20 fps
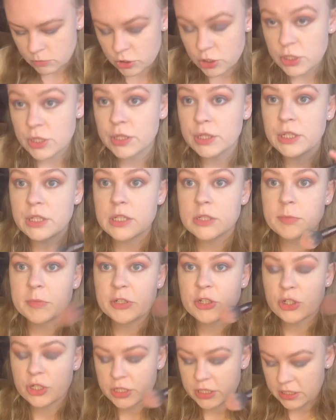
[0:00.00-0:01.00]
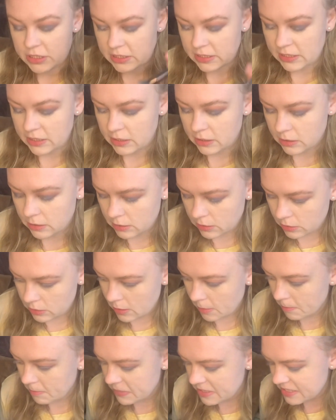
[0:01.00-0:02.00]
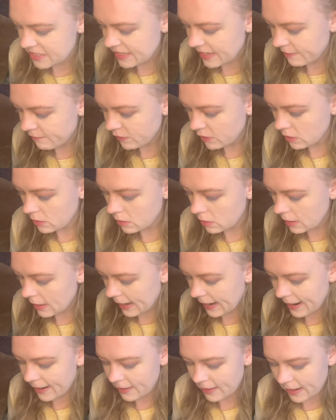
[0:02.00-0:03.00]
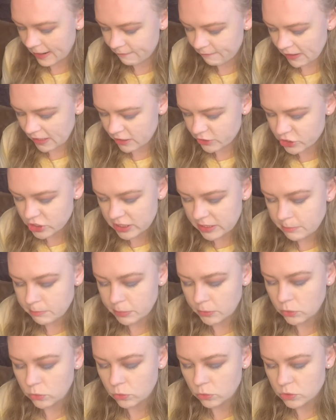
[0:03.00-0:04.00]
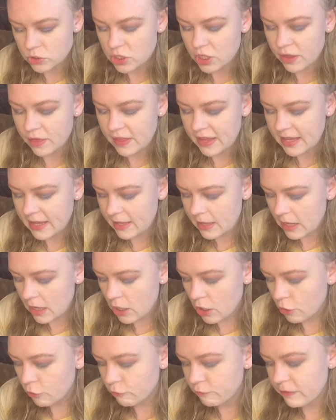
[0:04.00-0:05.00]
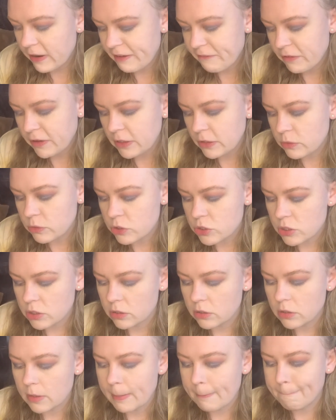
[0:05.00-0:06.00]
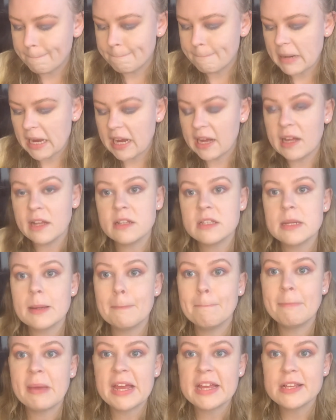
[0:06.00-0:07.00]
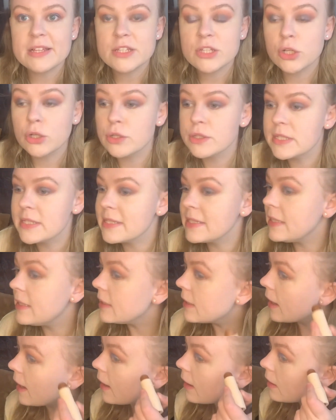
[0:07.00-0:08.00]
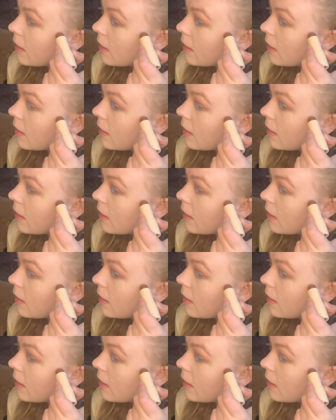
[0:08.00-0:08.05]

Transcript: going to use my trusty number 7, and I've actually bought the Revolution Matte Base Concealer.